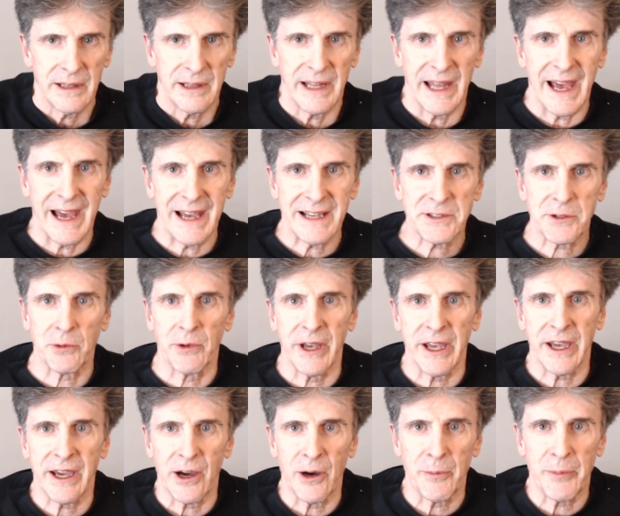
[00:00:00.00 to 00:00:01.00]
Last
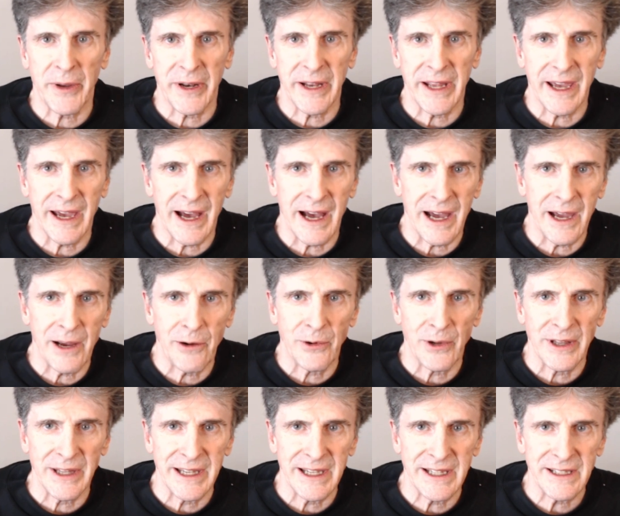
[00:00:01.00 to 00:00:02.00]
week, OpenAI
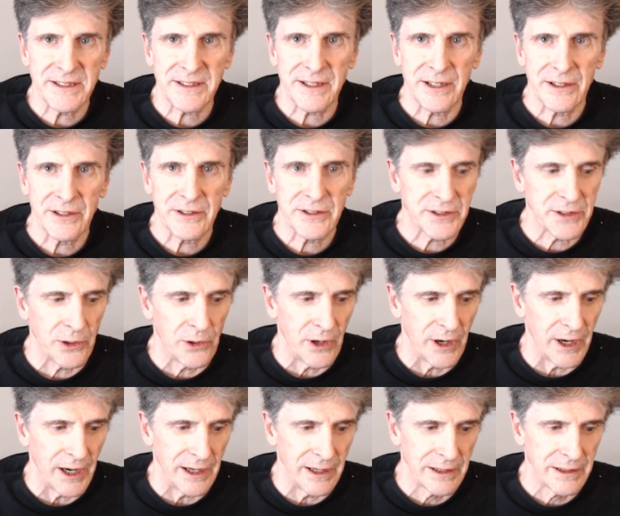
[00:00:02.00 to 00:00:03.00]
released
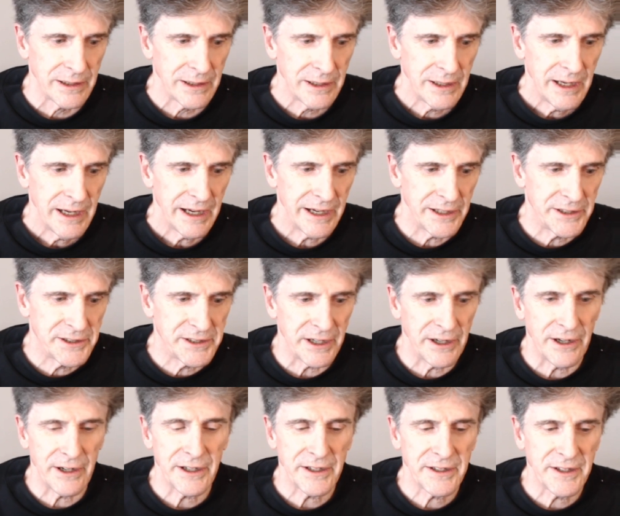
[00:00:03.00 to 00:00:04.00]
Sora, a
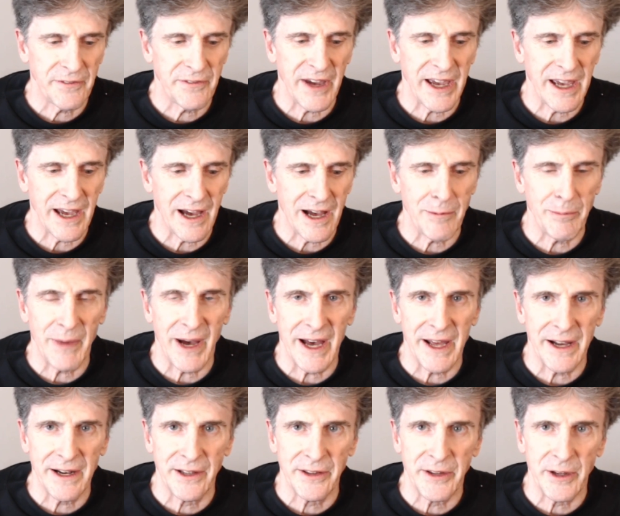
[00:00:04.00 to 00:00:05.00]
generative A I
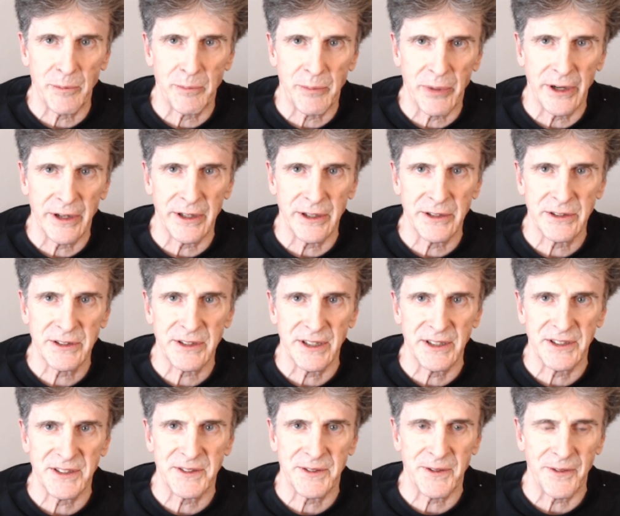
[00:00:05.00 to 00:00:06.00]
model that
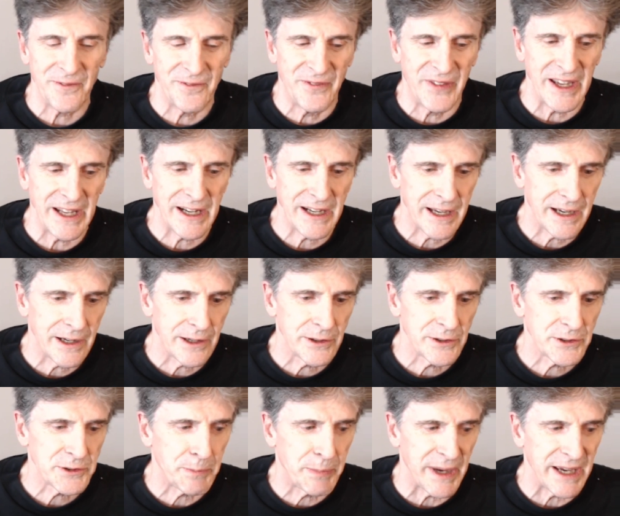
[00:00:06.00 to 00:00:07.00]
produces
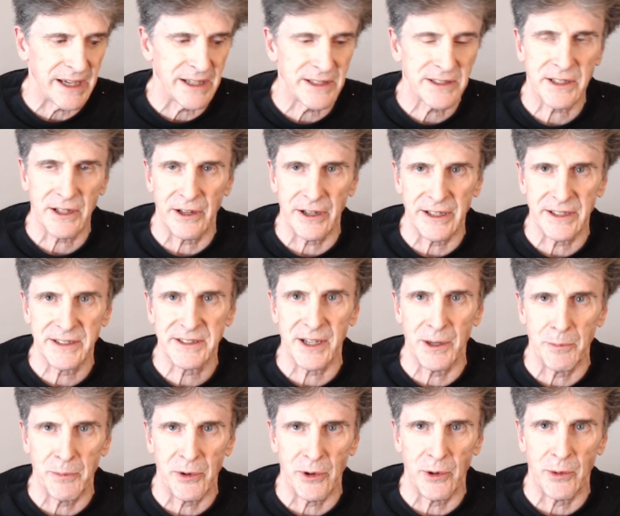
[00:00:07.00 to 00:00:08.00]
videos based on a
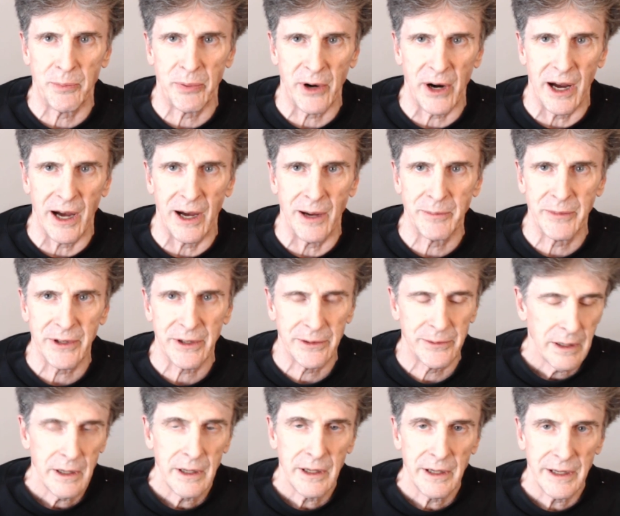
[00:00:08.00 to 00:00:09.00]
simple prompt,
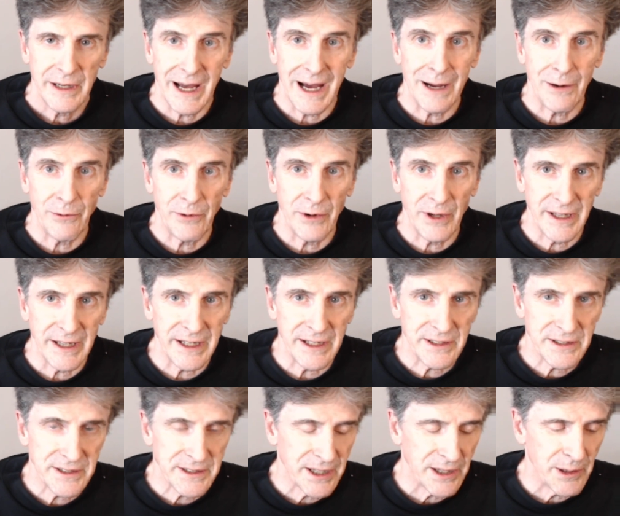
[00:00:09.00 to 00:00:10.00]
not
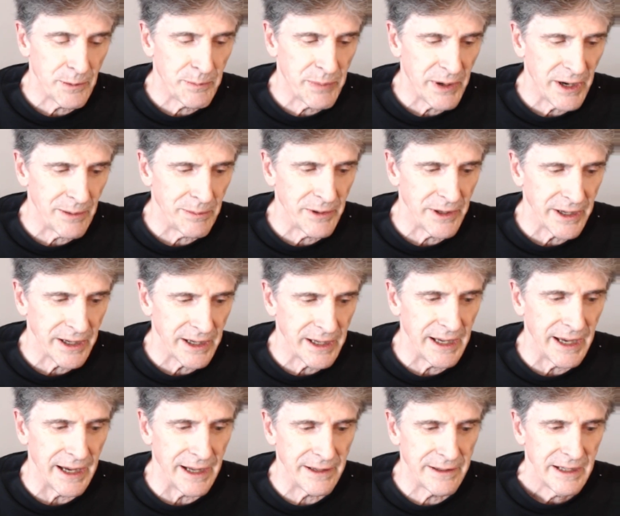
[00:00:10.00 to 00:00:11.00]
released to the public
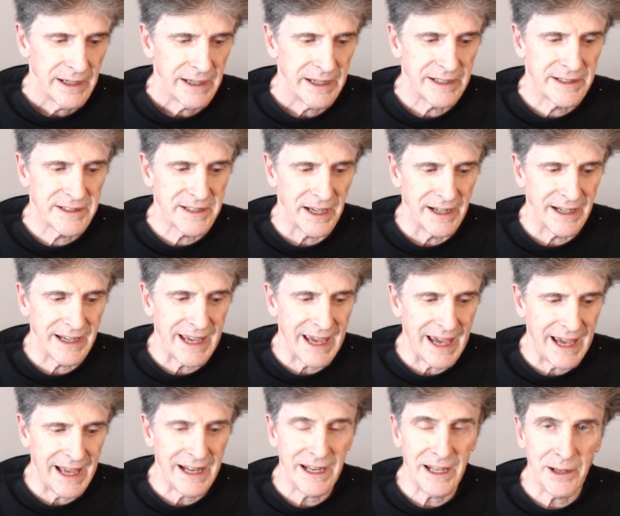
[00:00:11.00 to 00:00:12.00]
yet. It's
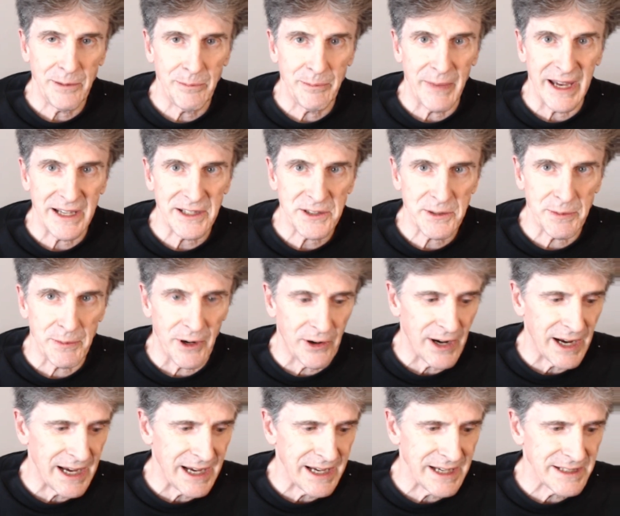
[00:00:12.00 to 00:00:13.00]
uncanny,
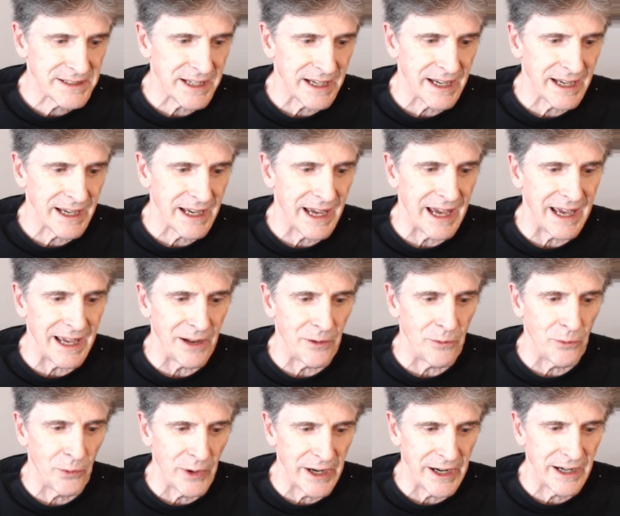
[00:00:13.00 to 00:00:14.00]
mesmerizing,
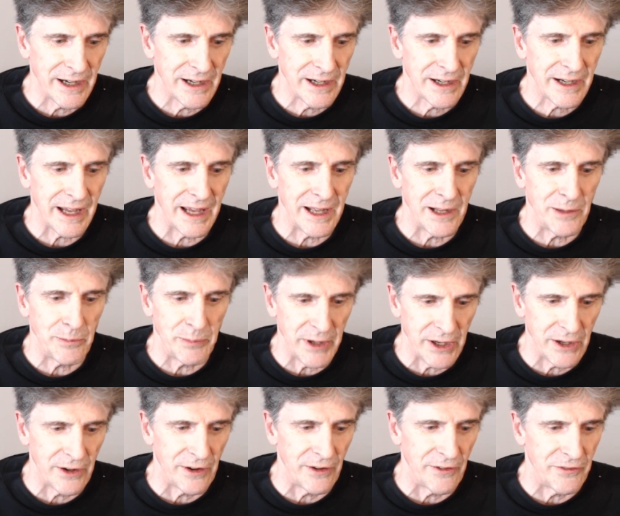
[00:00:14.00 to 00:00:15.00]
and weird and
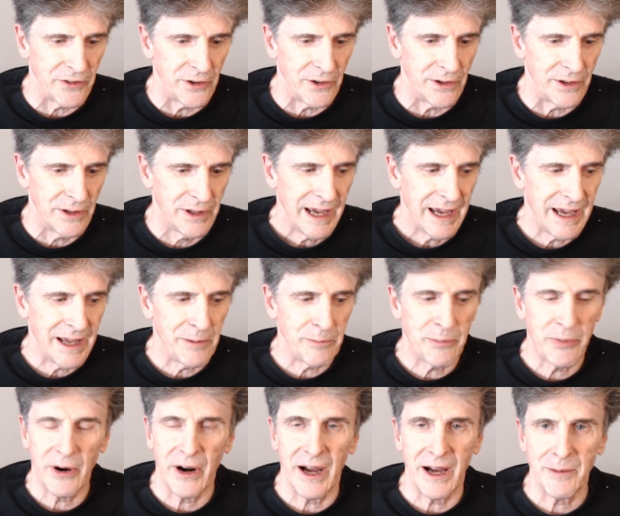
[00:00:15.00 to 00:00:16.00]
beautiful, and
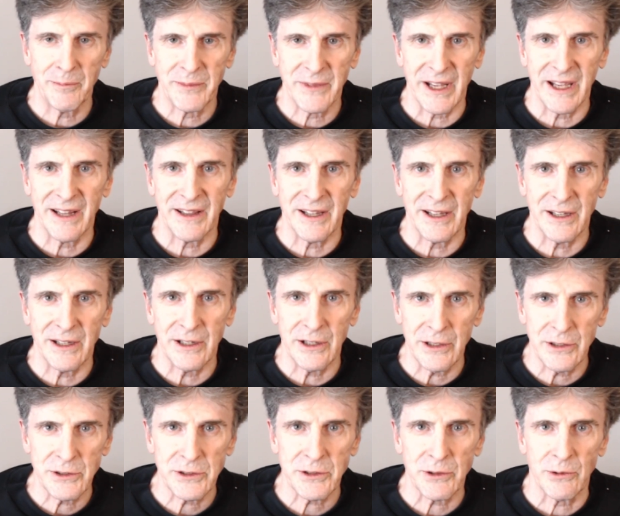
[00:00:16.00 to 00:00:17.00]
prompting the
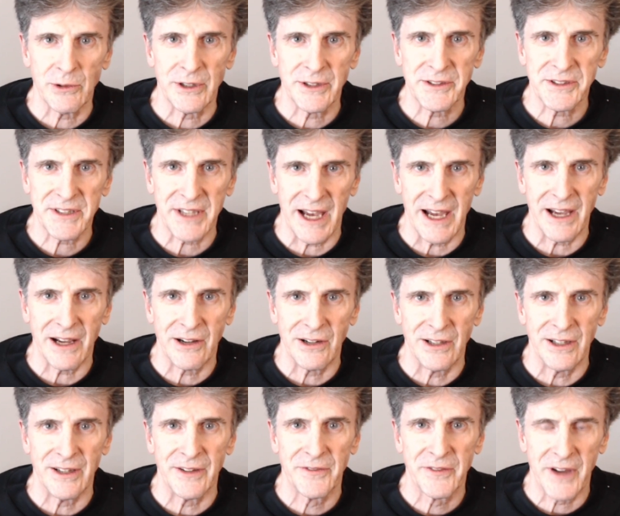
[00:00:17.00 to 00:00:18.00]
usual
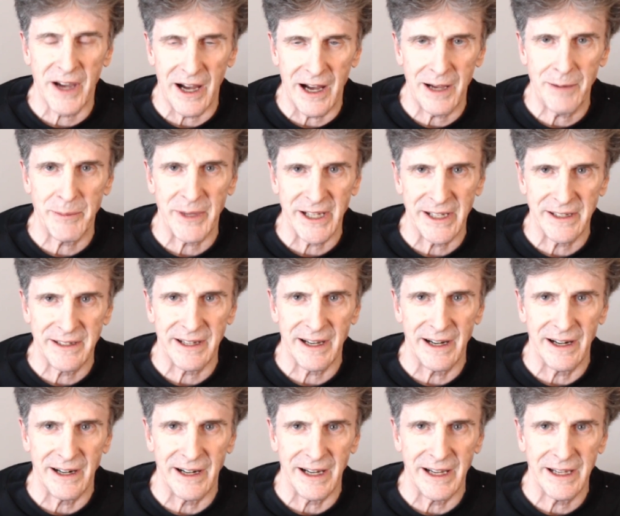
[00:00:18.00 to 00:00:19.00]
cycle of
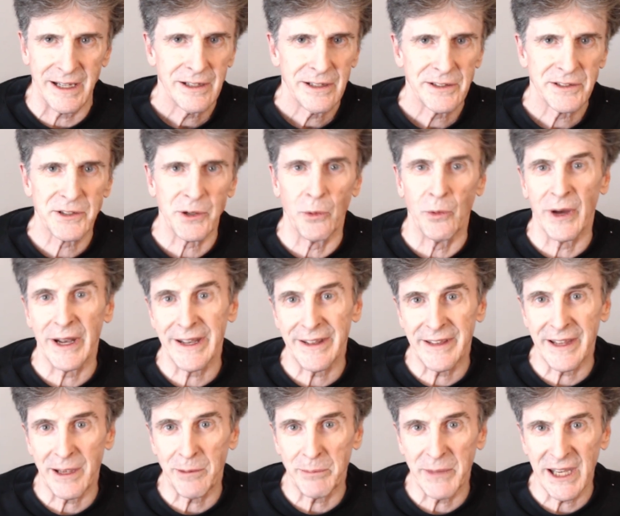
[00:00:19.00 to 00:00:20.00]
commentary. So what did
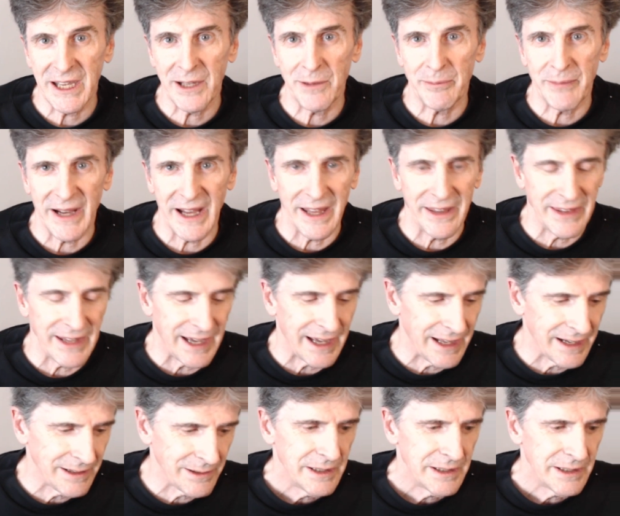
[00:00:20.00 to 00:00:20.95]
they mean by that?